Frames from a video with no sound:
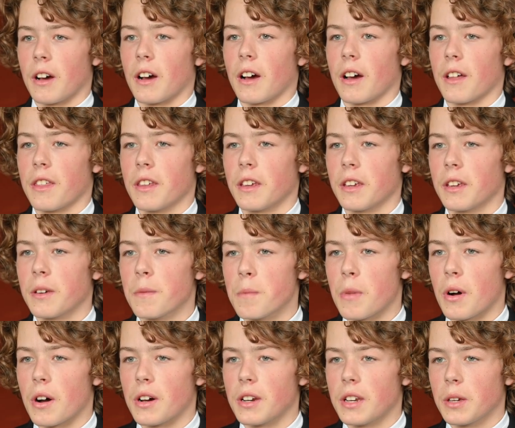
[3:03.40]
I think
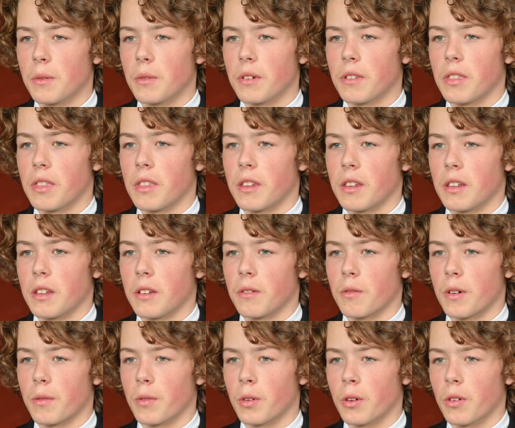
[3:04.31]
combining with
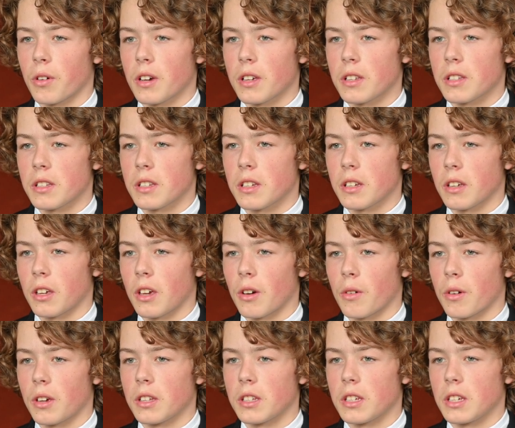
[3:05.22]
Rivercrest
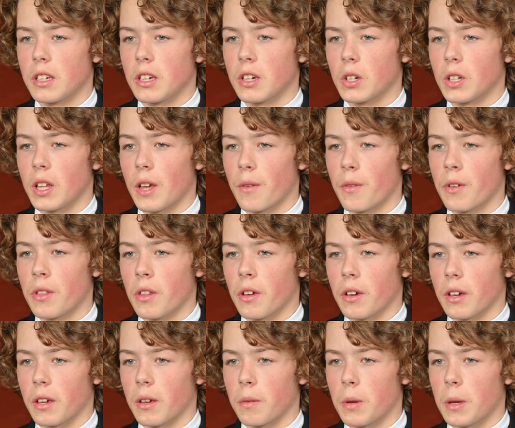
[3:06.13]
going into year 11,
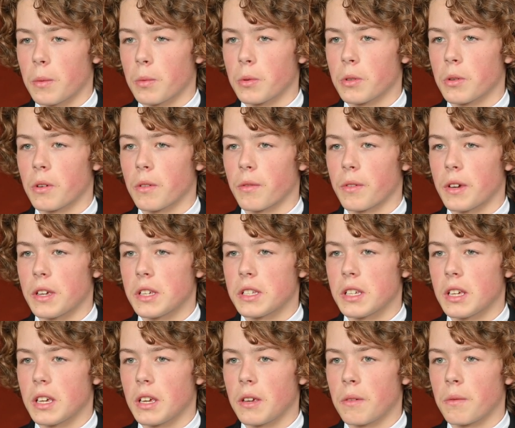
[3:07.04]
like people doing
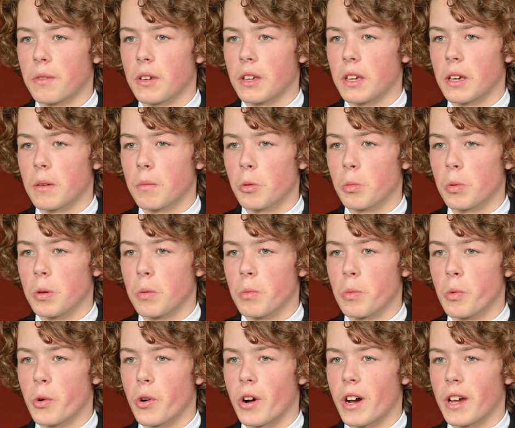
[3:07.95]
VCE and VM, will be
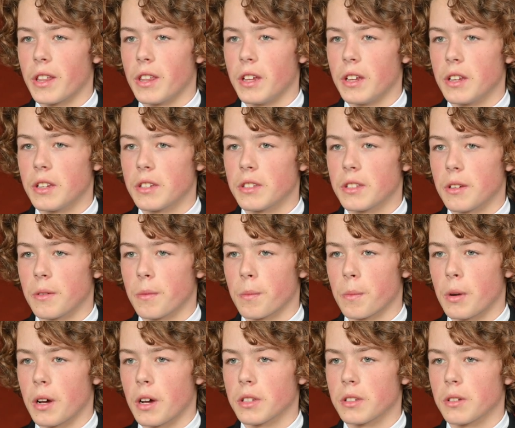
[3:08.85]
more ideas to
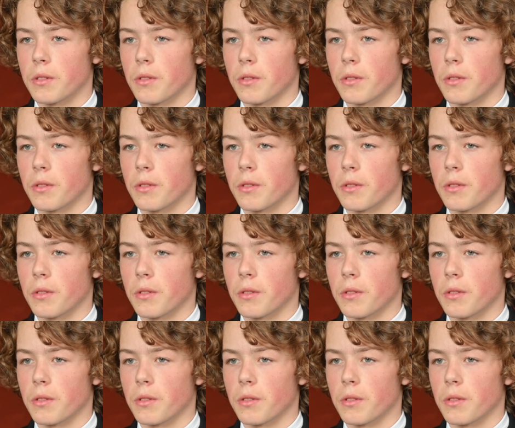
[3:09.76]
pass